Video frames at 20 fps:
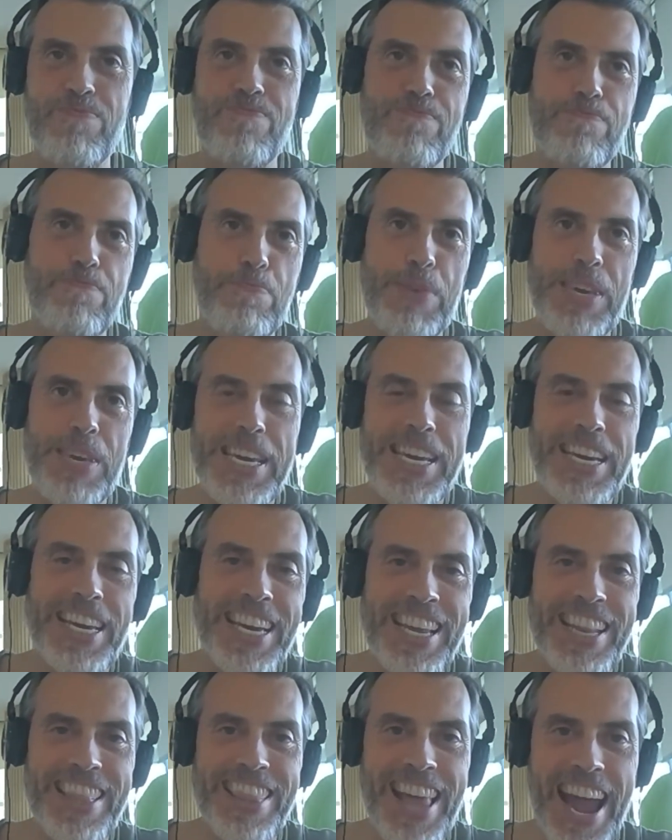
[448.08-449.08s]
being
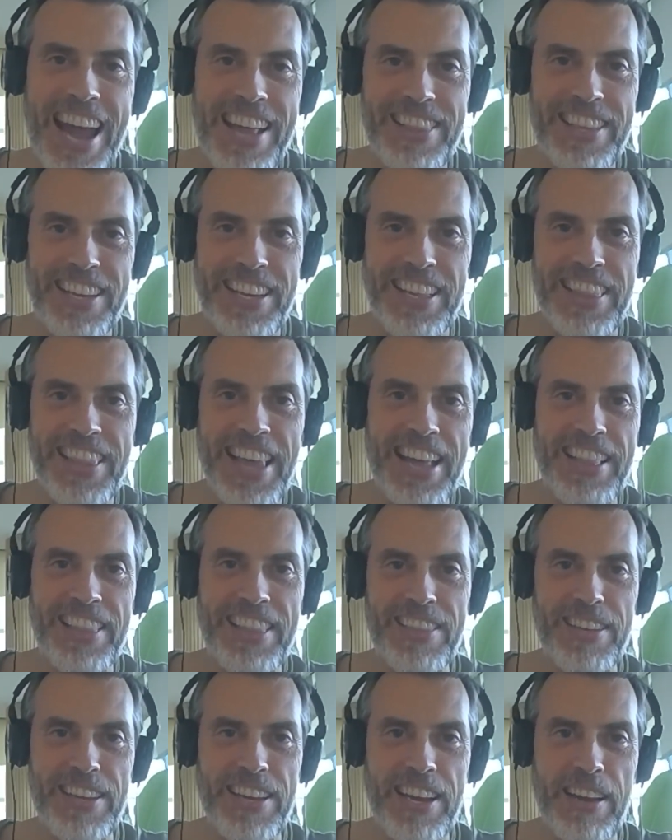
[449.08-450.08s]
in
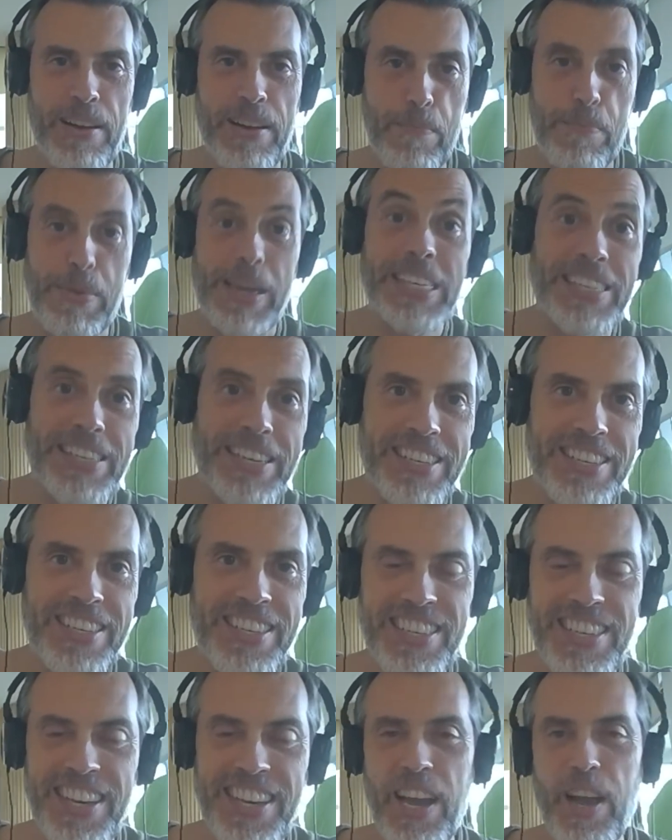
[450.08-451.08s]
that
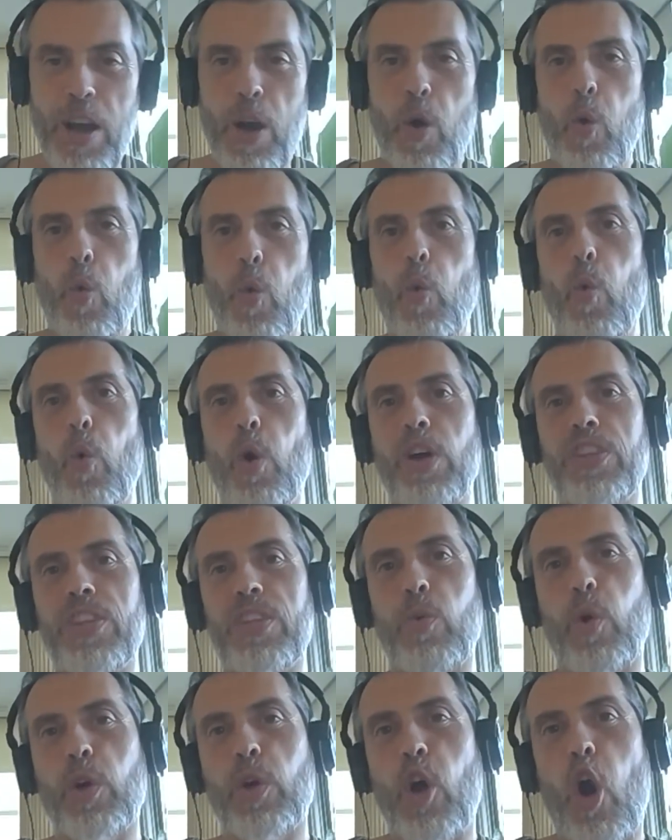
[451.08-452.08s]
business,
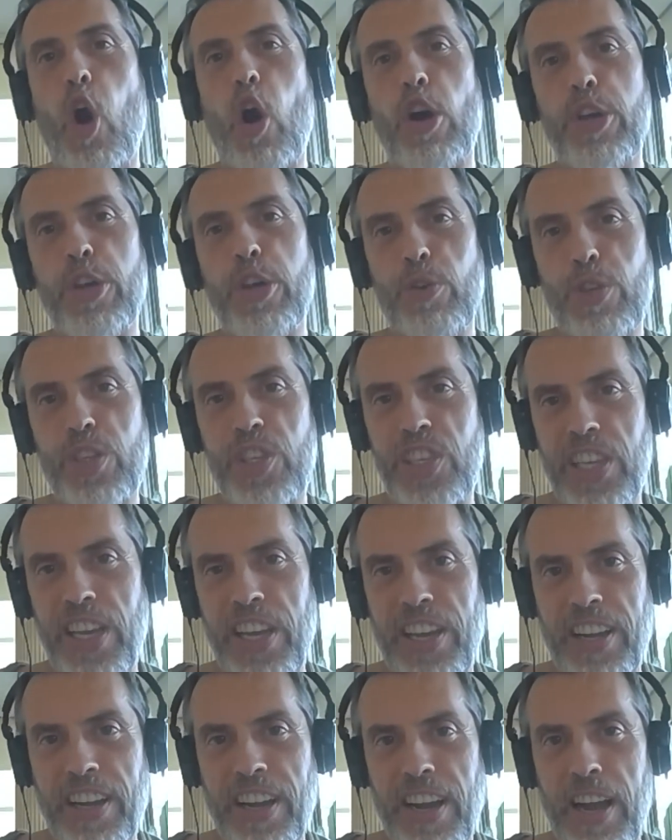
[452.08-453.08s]
what are you
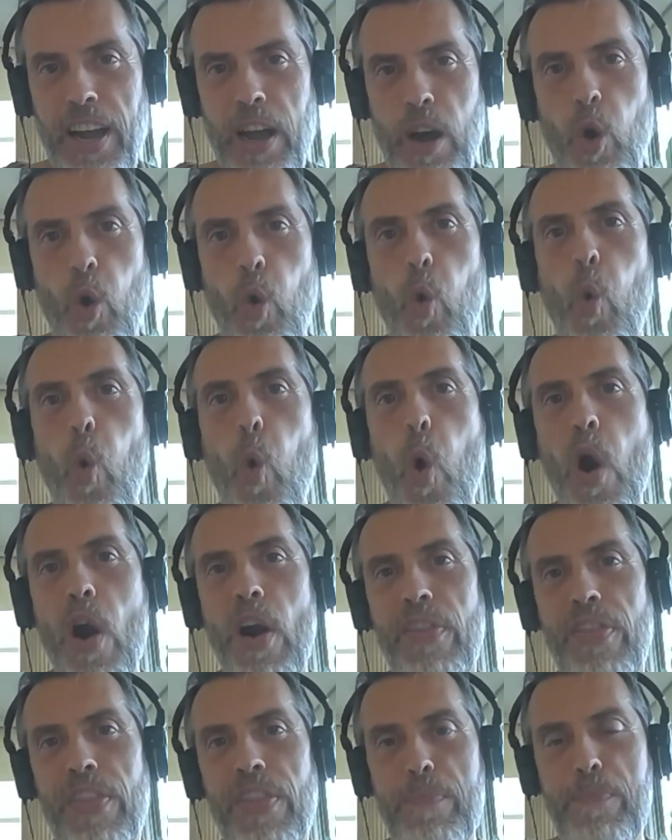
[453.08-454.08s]
seeing? Who
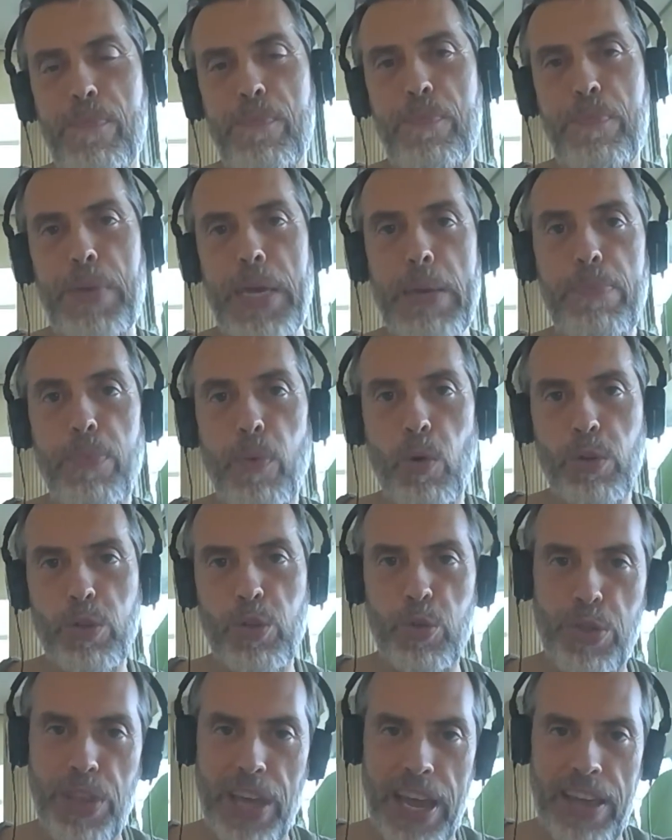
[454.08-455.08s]
are the people
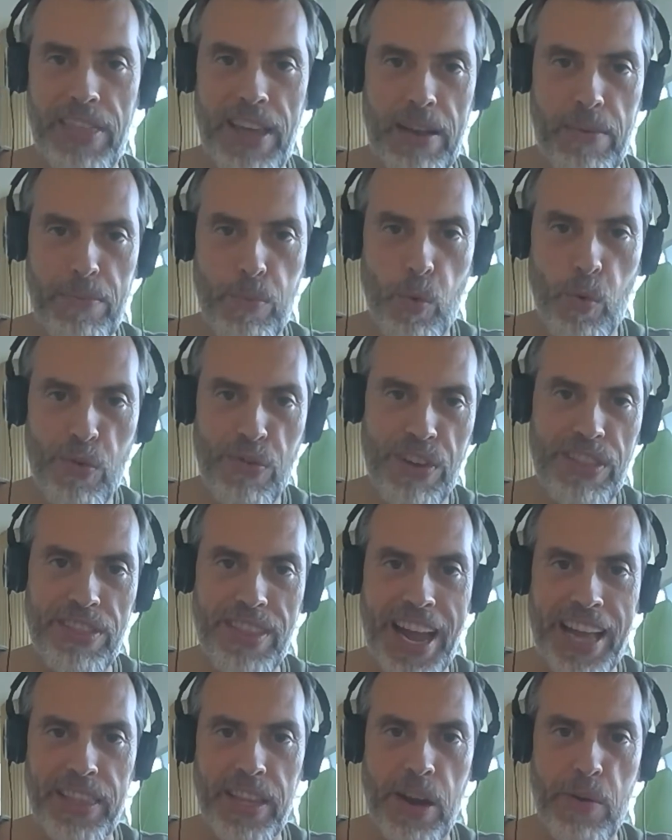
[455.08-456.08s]
today that move in
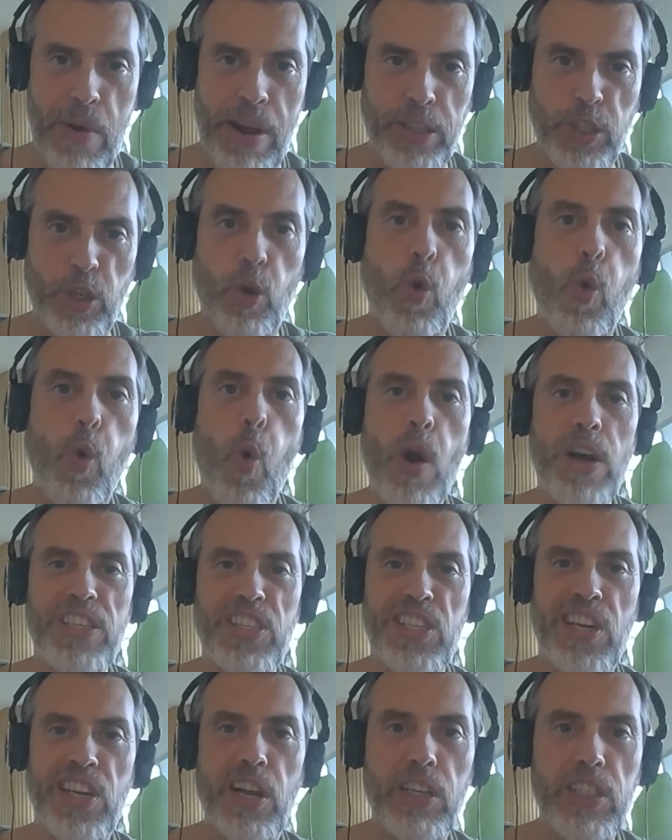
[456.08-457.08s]
that direction? Who are
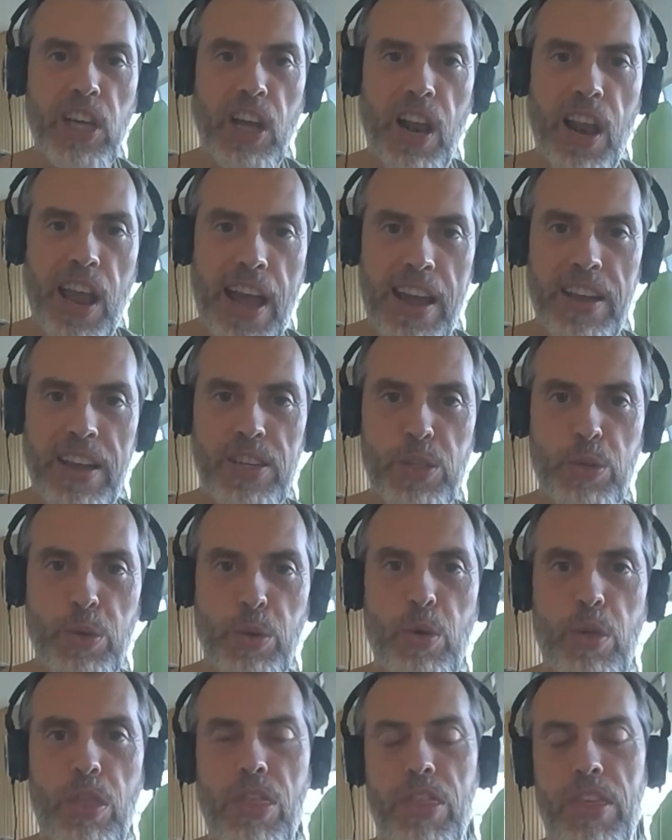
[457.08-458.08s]
tilt clients? Do
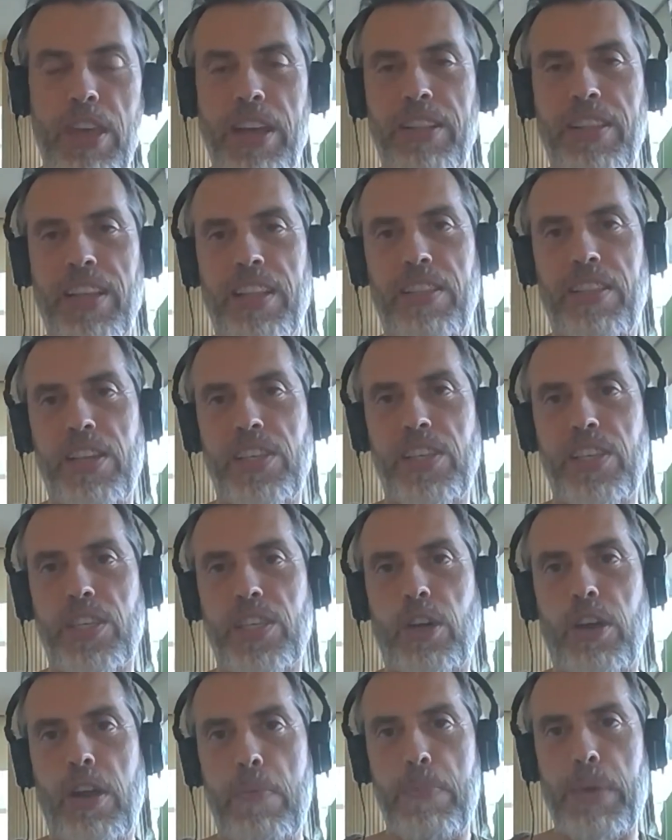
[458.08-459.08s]
you think that this is
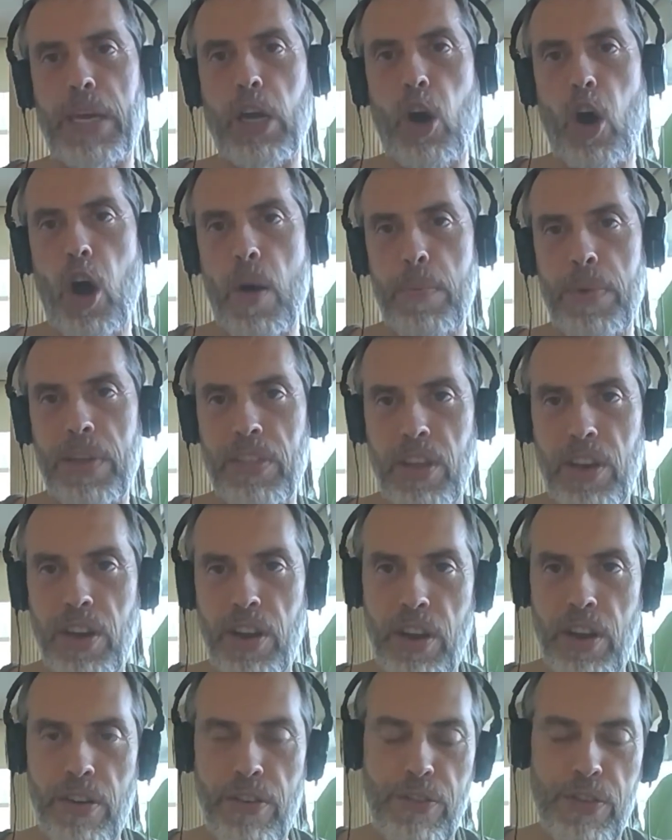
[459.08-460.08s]
going to become in the
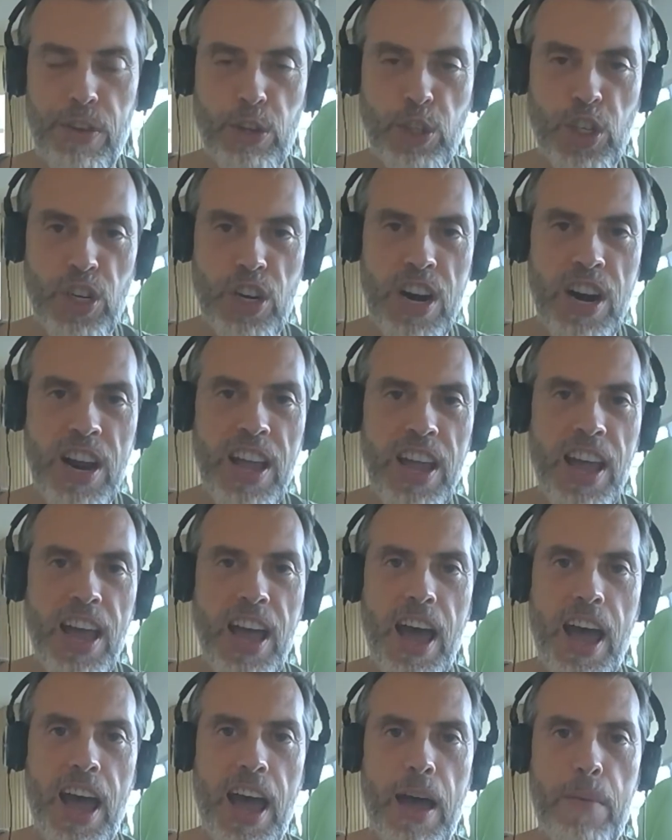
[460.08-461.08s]
near future
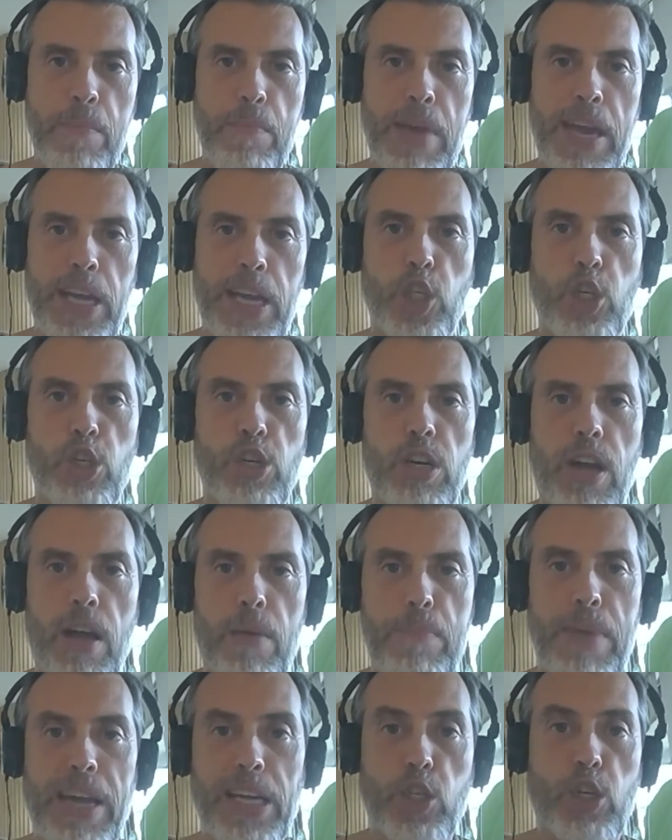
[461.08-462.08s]
a
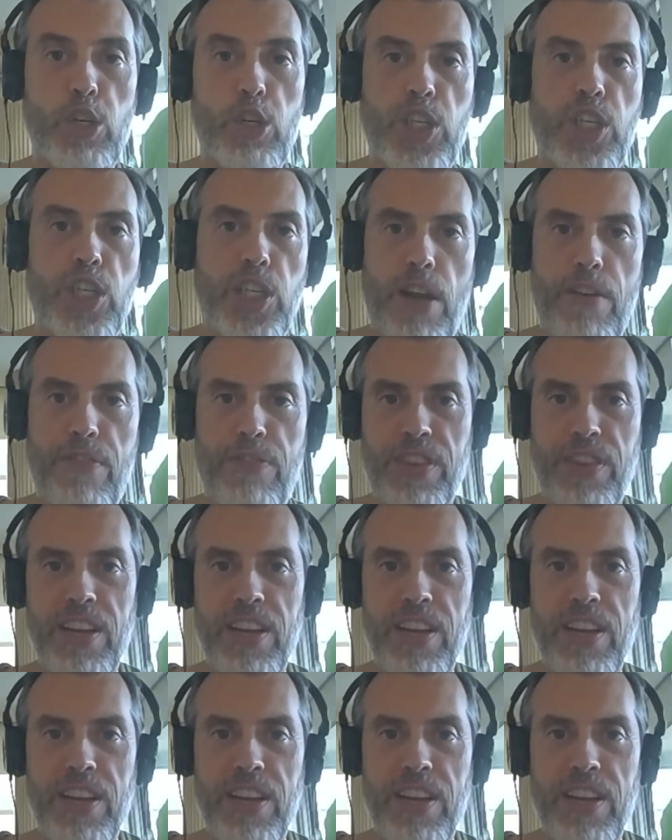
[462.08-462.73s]
major shift